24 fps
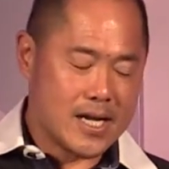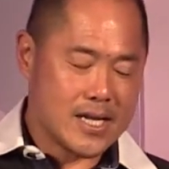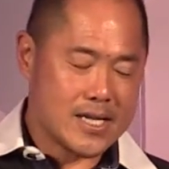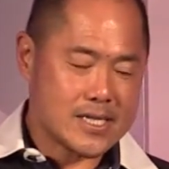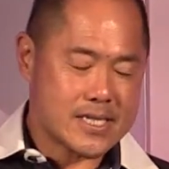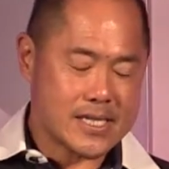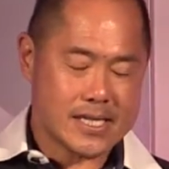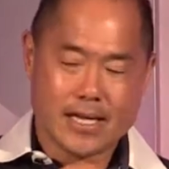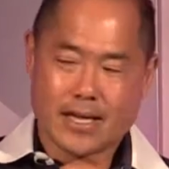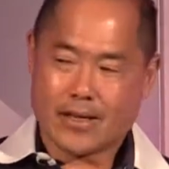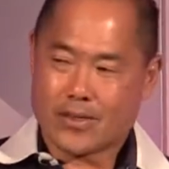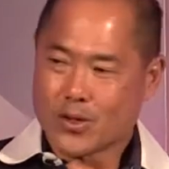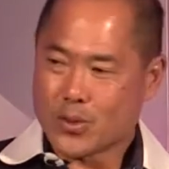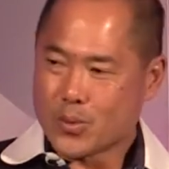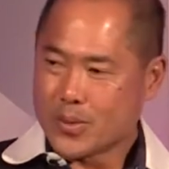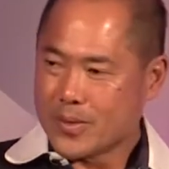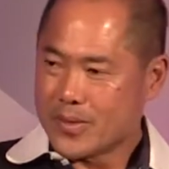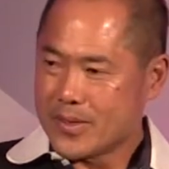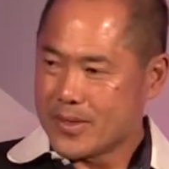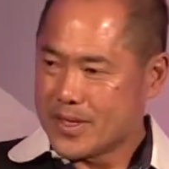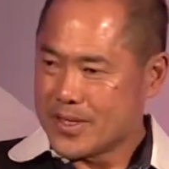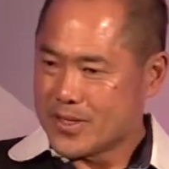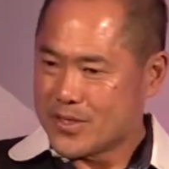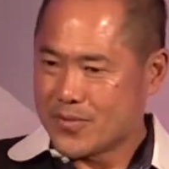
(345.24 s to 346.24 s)
Together
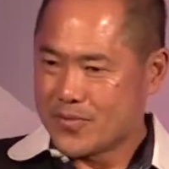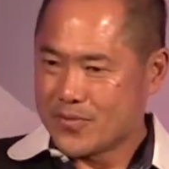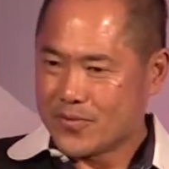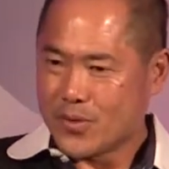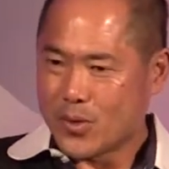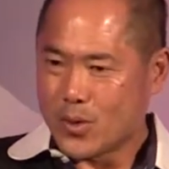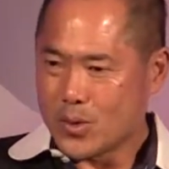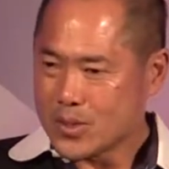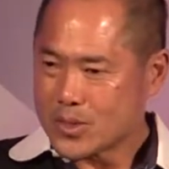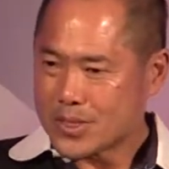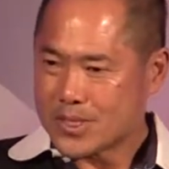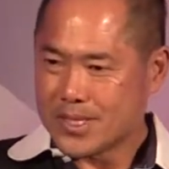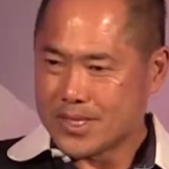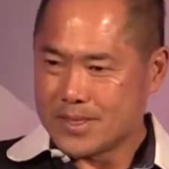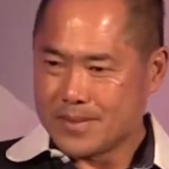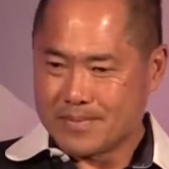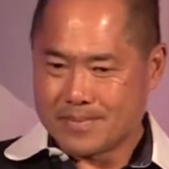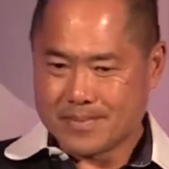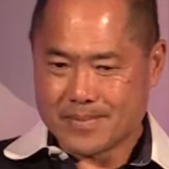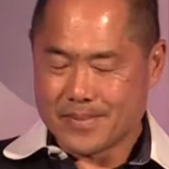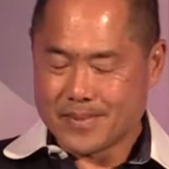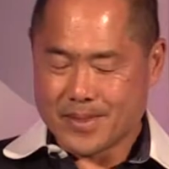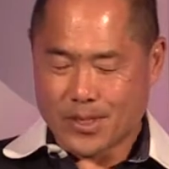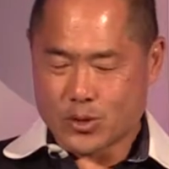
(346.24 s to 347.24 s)
with these folks
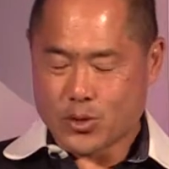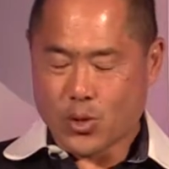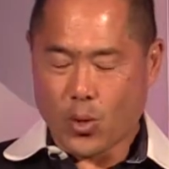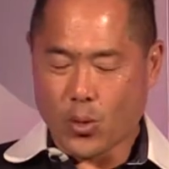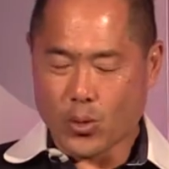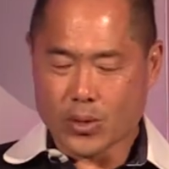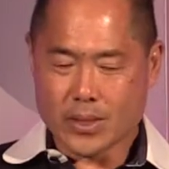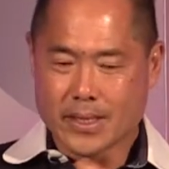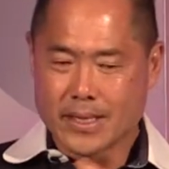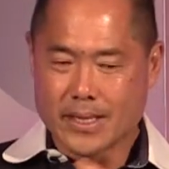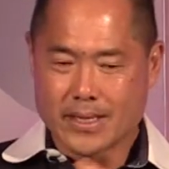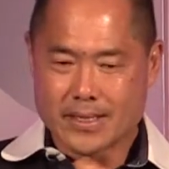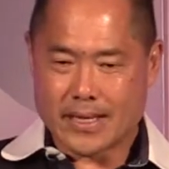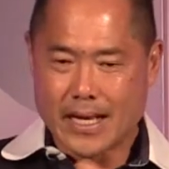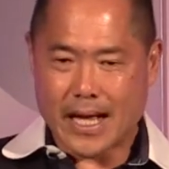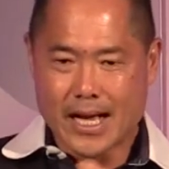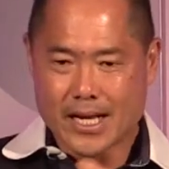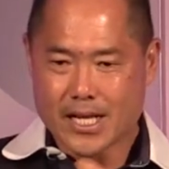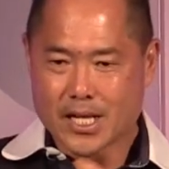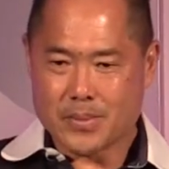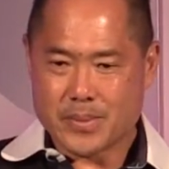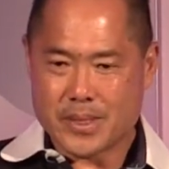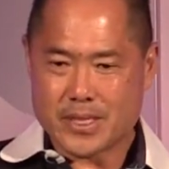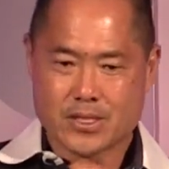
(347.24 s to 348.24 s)
in a totally
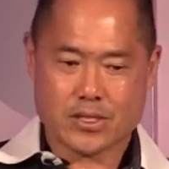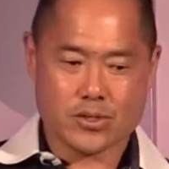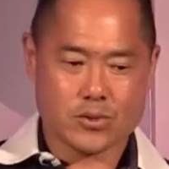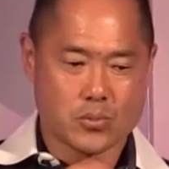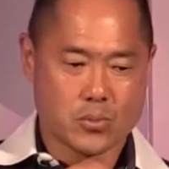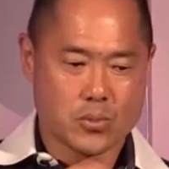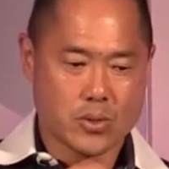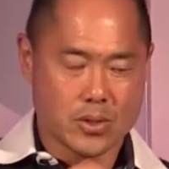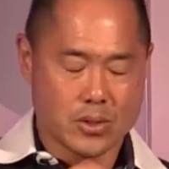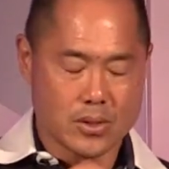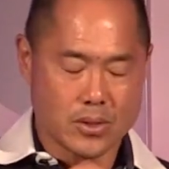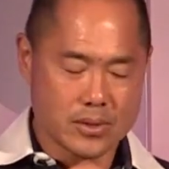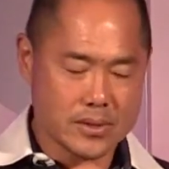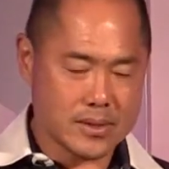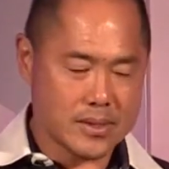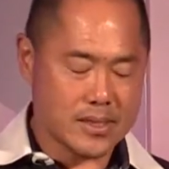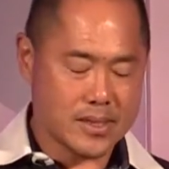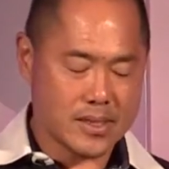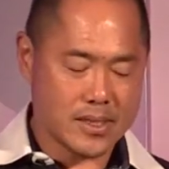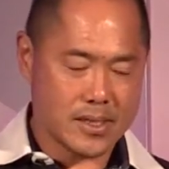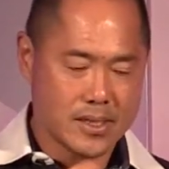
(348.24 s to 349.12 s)
undocumented world.